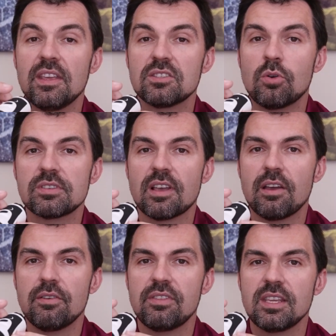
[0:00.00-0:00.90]
there's
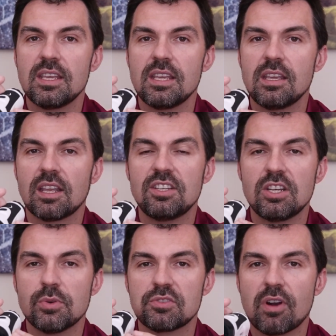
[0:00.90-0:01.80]
also the
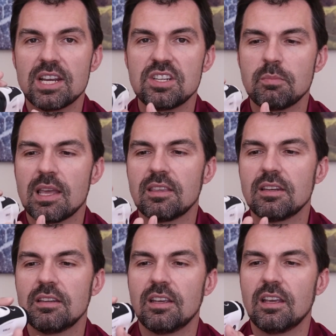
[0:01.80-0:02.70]
continuous ranging
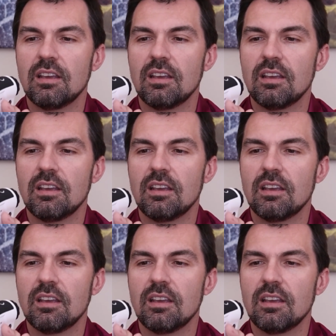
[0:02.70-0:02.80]
method.